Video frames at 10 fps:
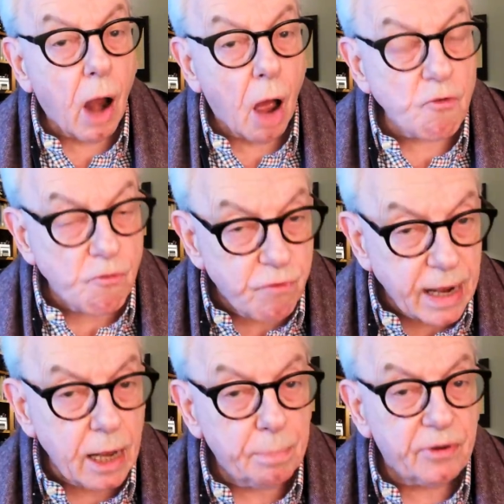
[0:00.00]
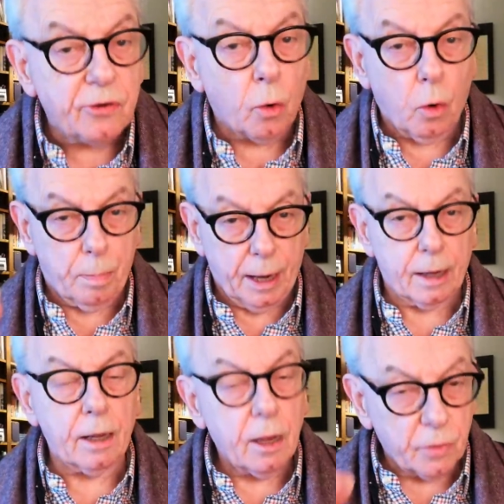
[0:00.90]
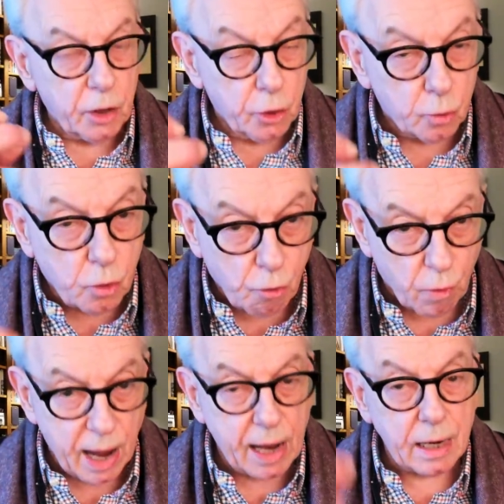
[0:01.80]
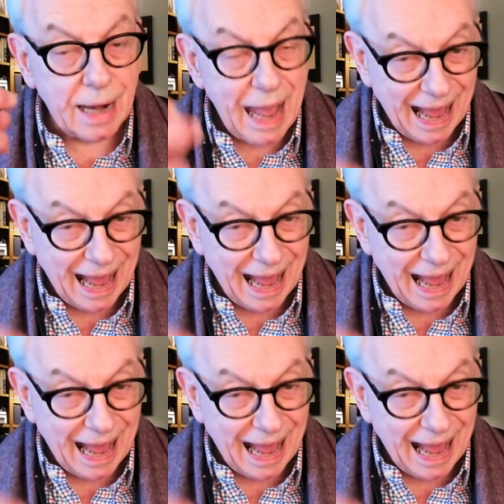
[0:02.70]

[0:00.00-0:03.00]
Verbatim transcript: reabsorbing the Ukraine